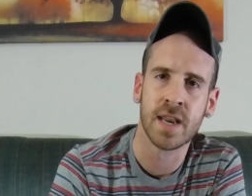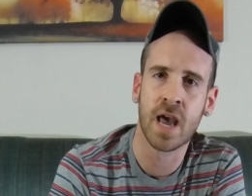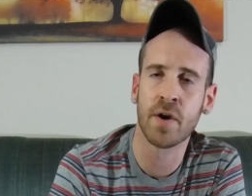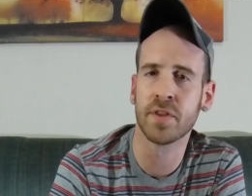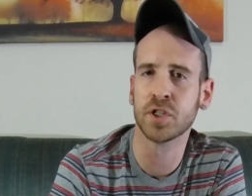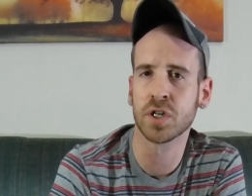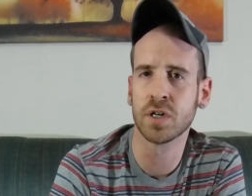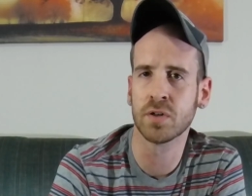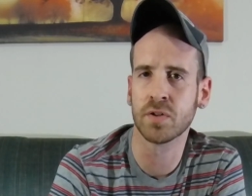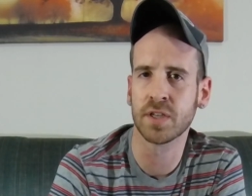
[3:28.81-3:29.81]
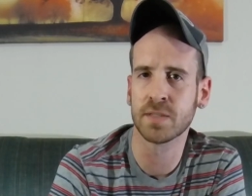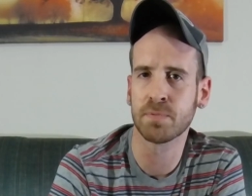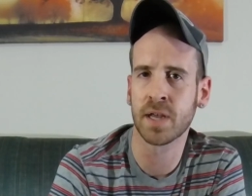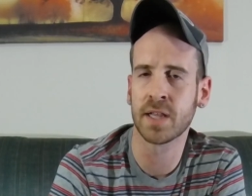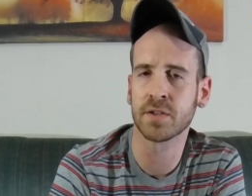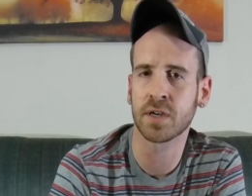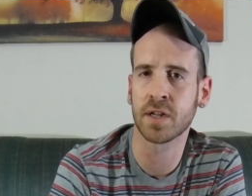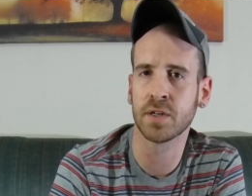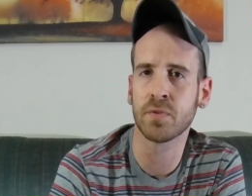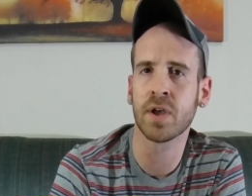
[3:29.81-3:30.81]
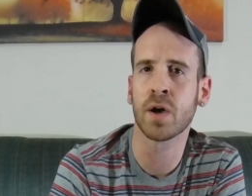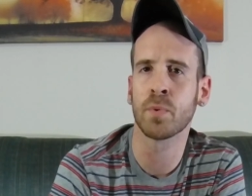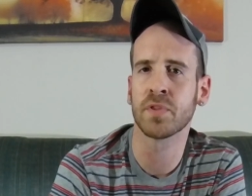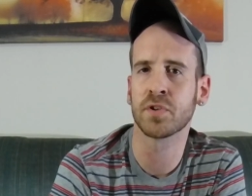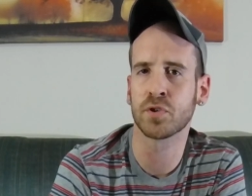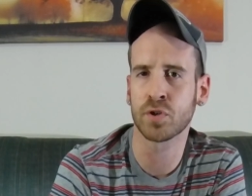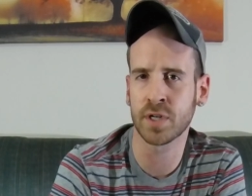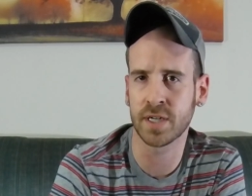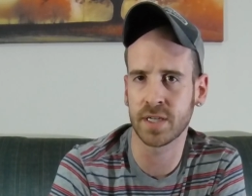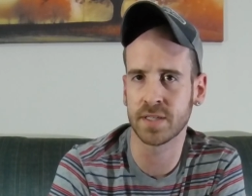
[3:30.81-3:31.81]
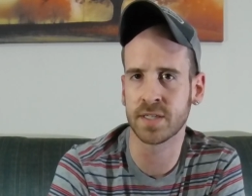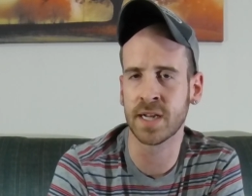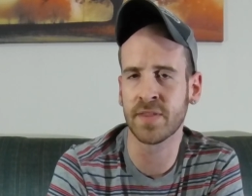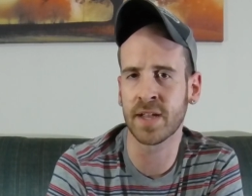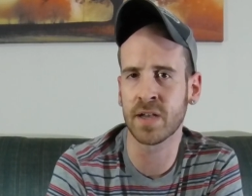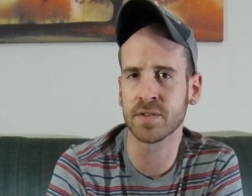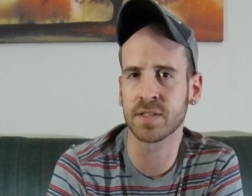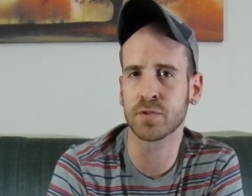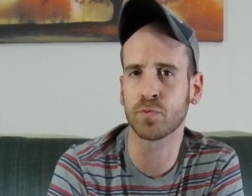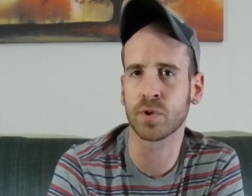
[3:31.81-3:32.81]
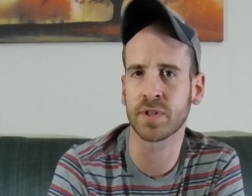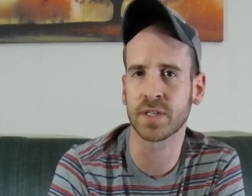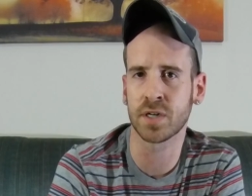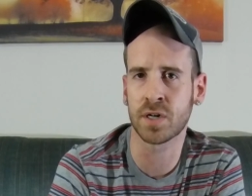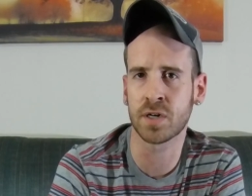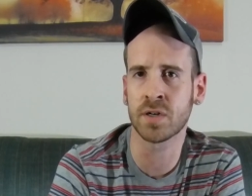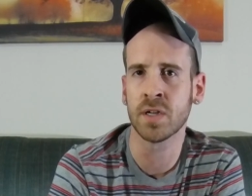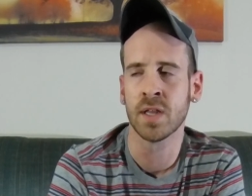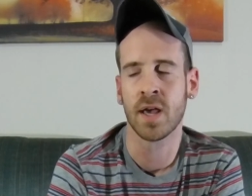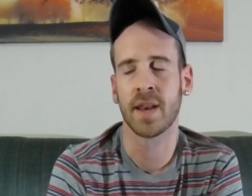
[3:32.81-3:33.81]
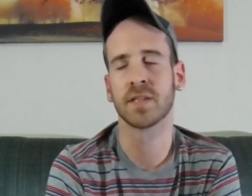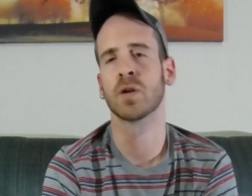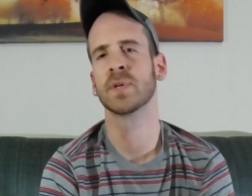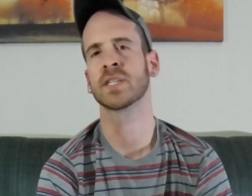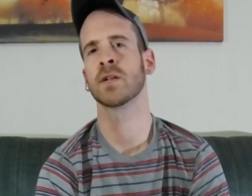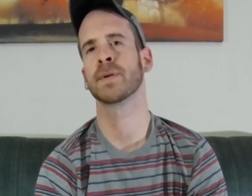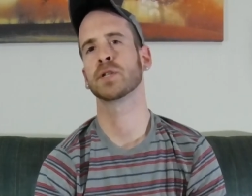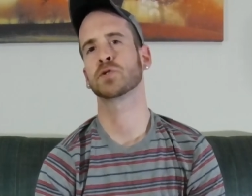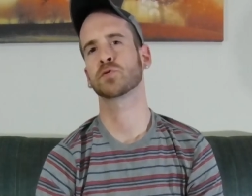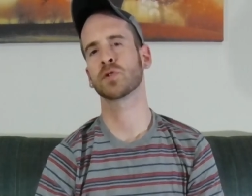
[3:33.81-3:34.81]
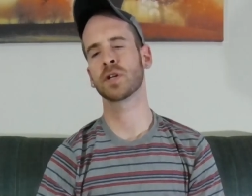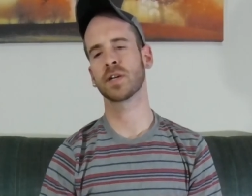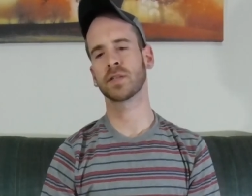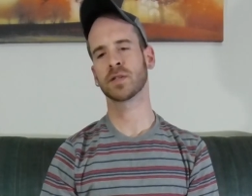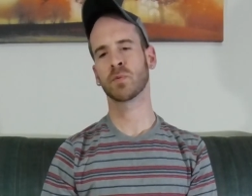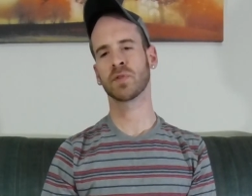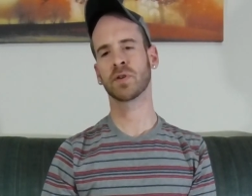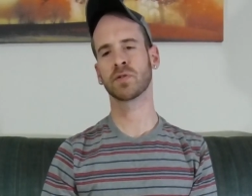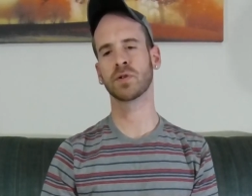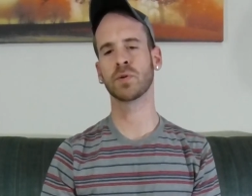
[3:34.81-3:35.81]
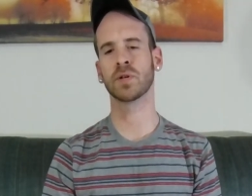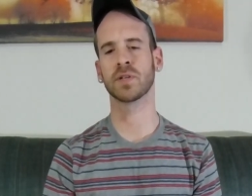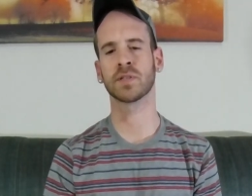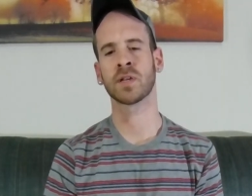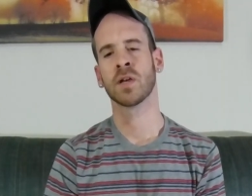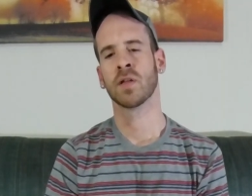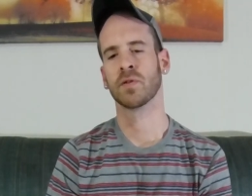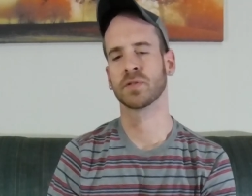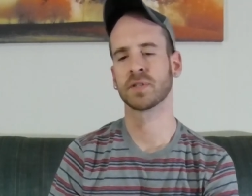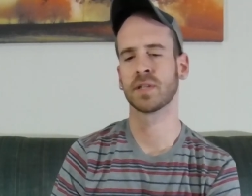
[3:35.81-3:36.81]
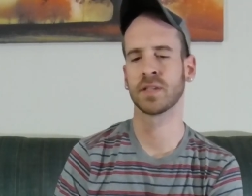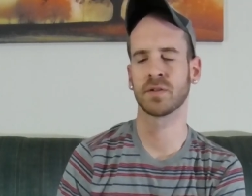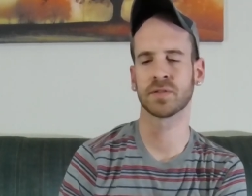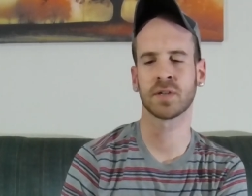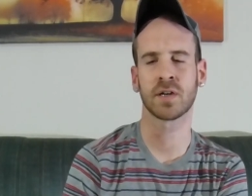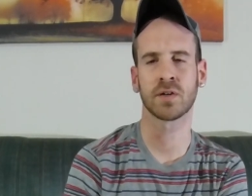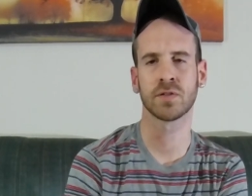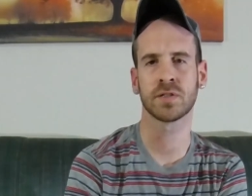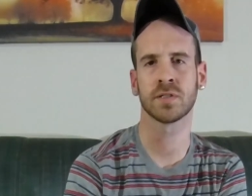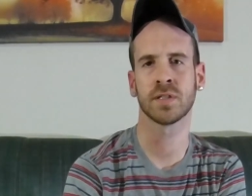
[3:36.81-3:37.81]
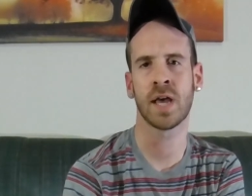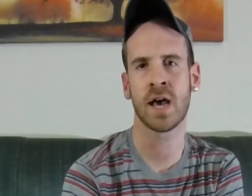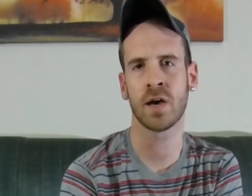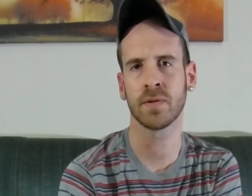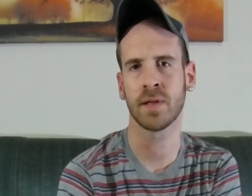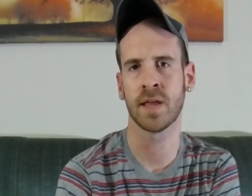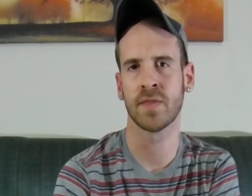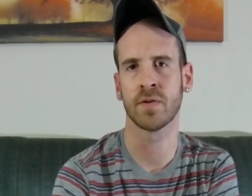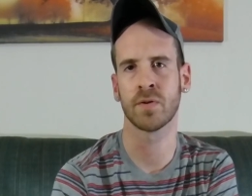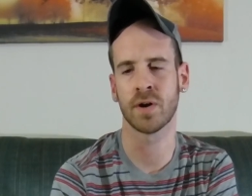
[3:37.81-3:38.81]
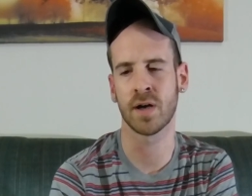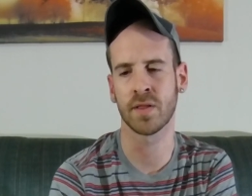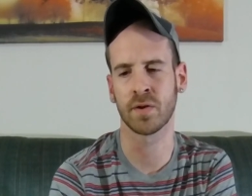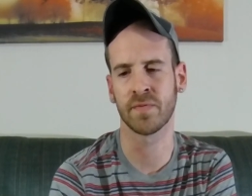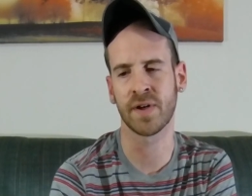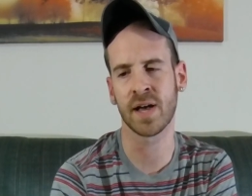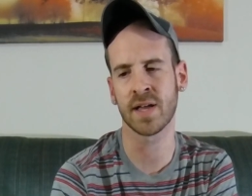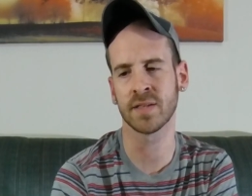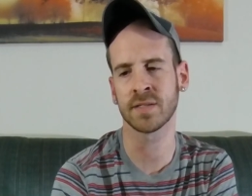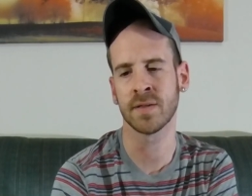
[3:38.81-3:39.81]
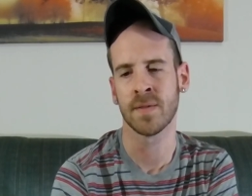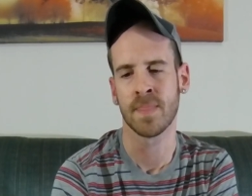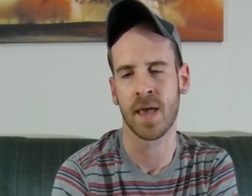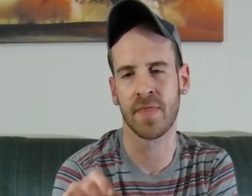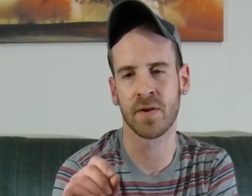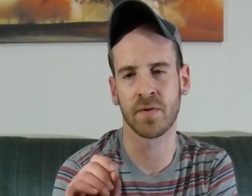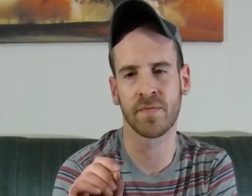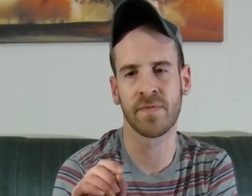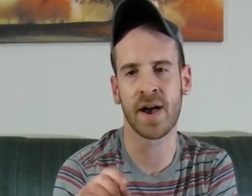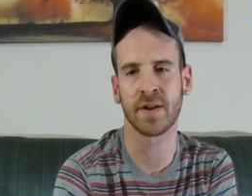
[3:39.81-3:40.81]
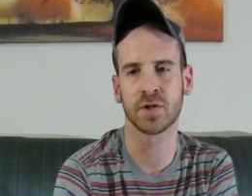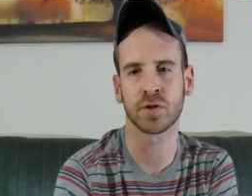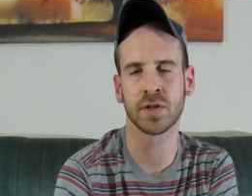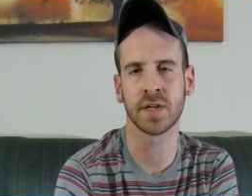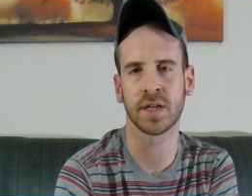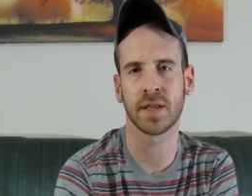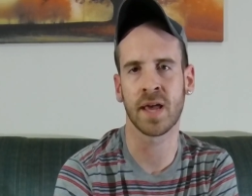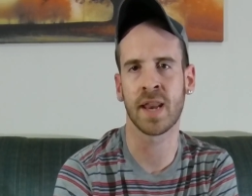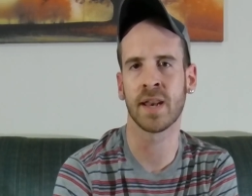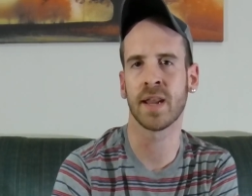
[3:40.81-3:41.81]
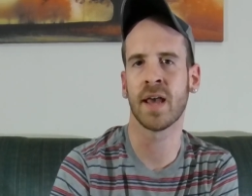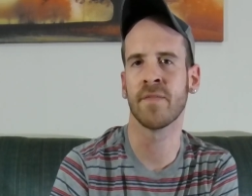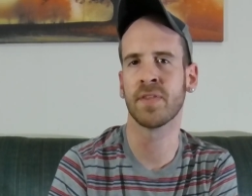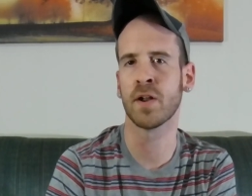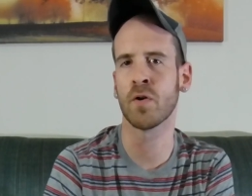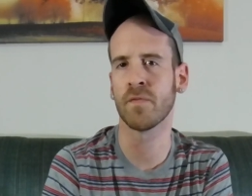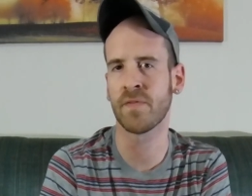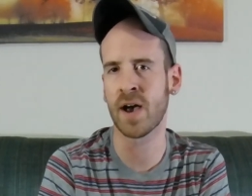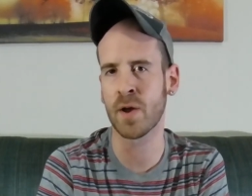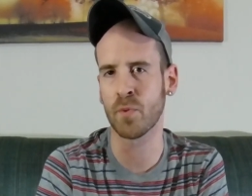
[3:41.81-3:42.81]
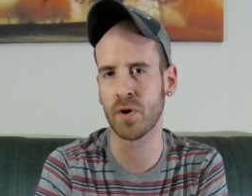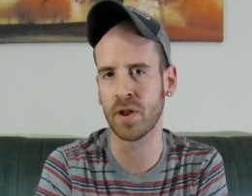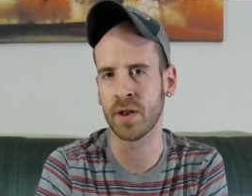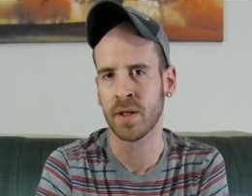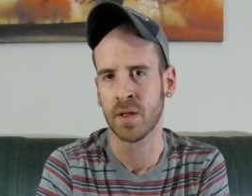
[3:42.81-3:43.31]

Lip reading: Now in the jungle, these plants are going to do that with trees. Anything else that's really tall, and it's always going to be a tree. So what they'll do is they'll send little suckers out, and they'll little vines, and they'll find a tree. And if they don't find one